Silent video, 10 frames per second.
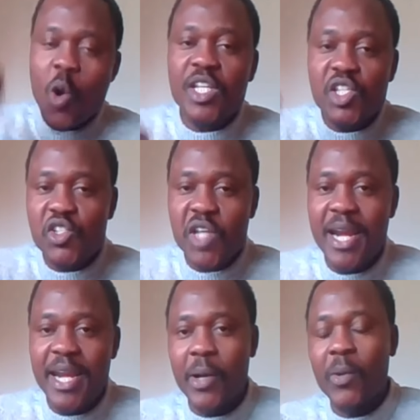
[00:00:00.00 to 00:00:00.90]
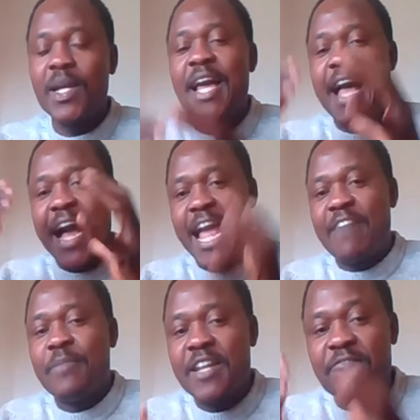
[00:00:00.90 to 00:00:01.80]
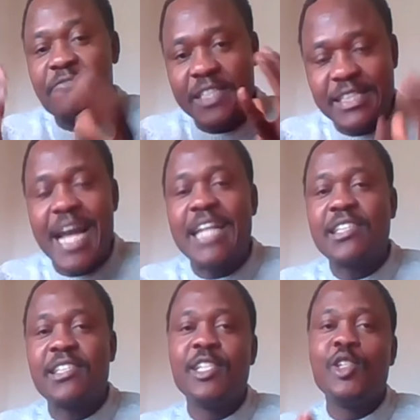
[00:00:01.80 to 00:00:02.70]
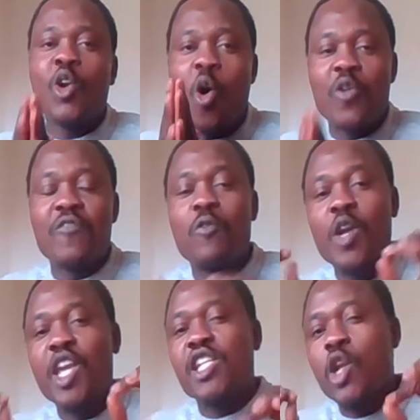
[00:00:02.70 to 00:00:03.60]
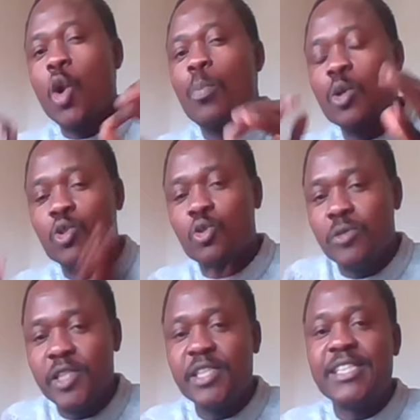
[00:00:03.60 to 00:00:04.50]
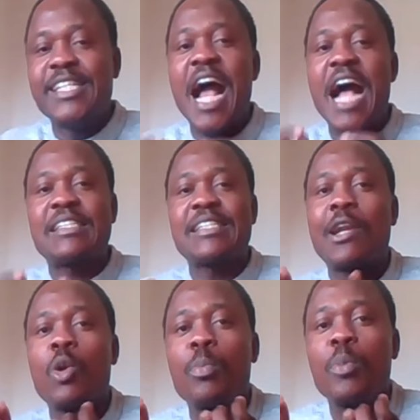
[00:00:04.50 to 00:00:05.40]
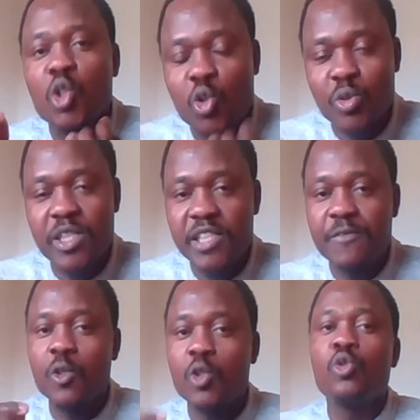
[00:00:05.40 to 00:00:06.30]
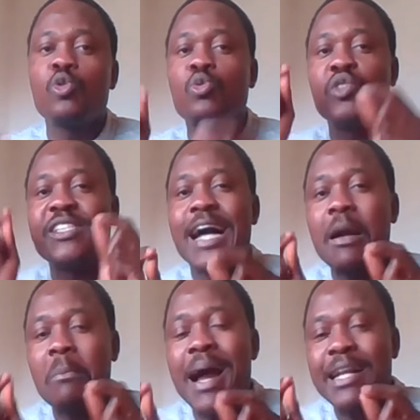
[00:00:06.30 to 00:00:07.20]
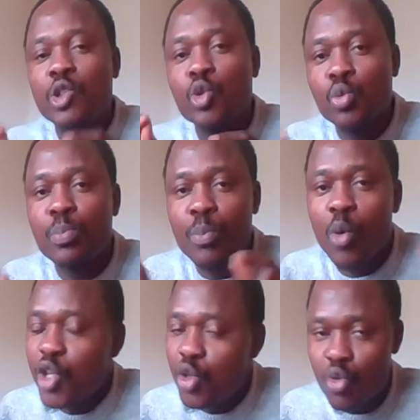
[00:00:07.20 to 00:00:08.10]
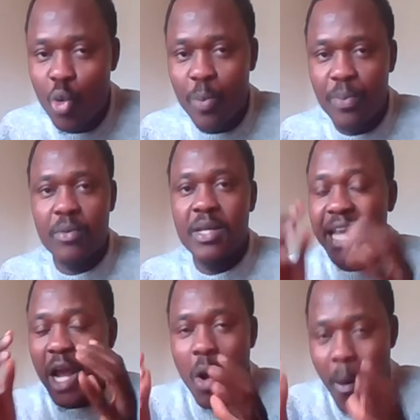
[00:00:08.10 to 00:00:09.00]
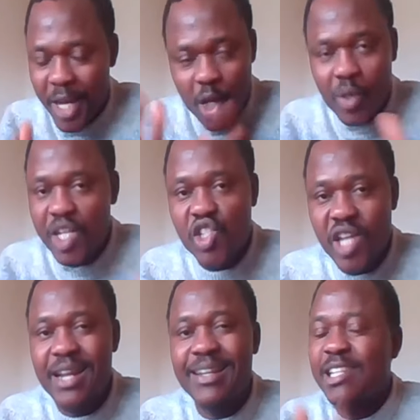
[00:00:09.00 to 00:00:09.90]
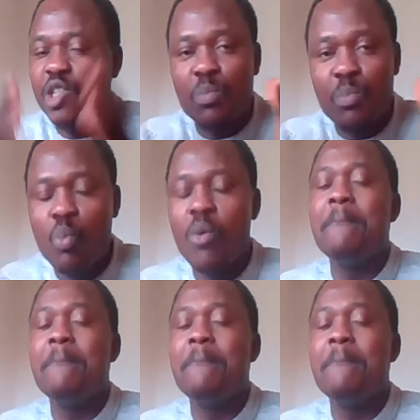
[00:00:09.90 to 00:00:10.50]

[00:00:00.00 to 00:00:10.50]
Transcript: on this channel, I have been emphasizing on vocational opportunity as an opportunity for you to jump back to Europe. On me on this channel, that is